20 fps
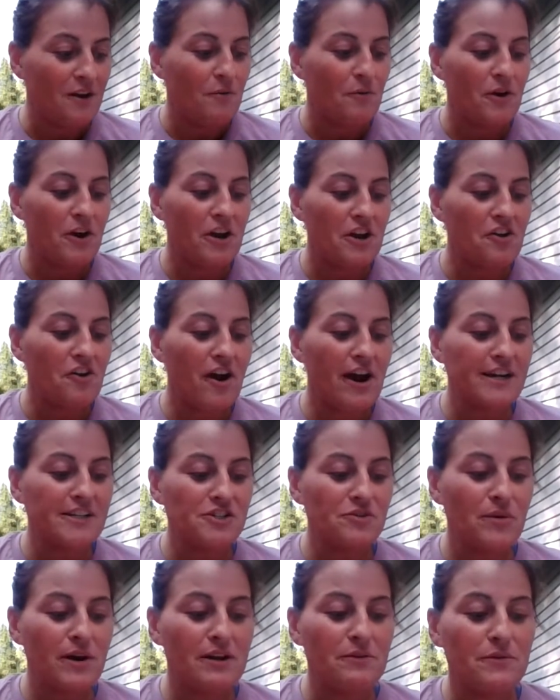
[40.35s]
where he
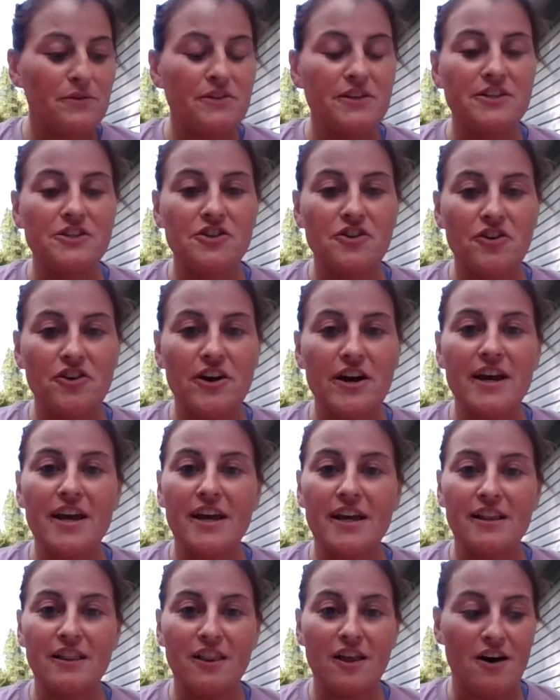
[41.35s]
graduated with a degree
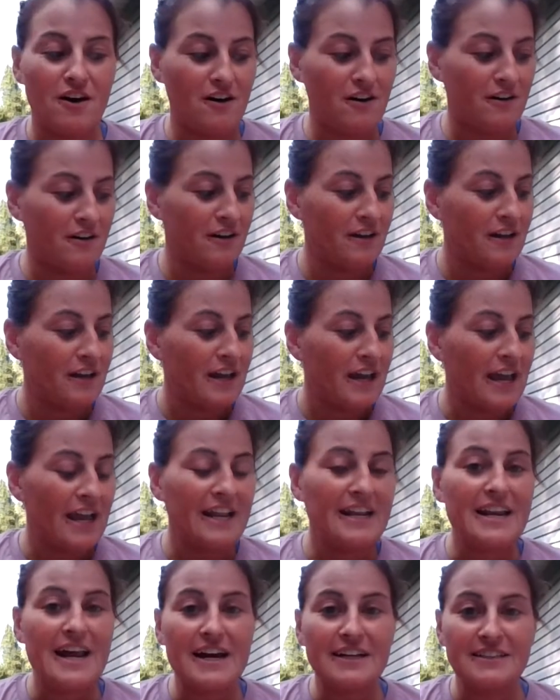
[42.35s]
in law
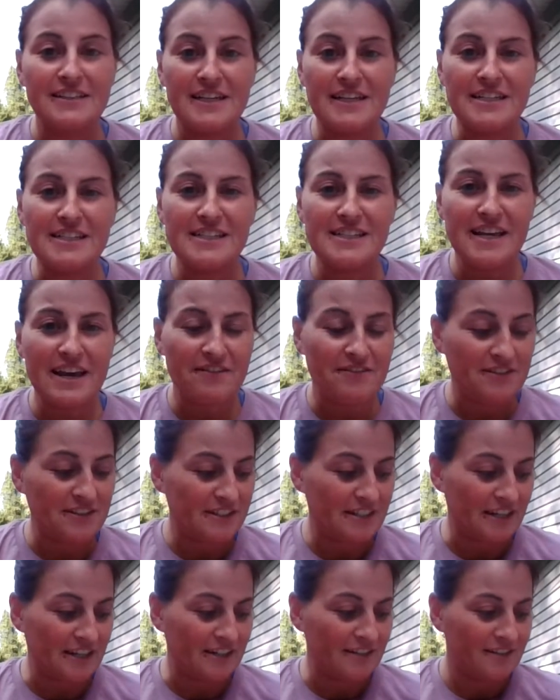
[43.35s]
in
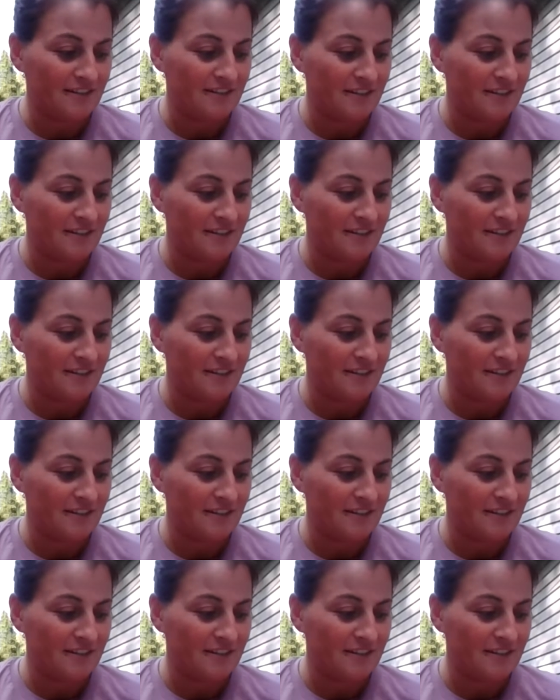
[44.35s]
1917.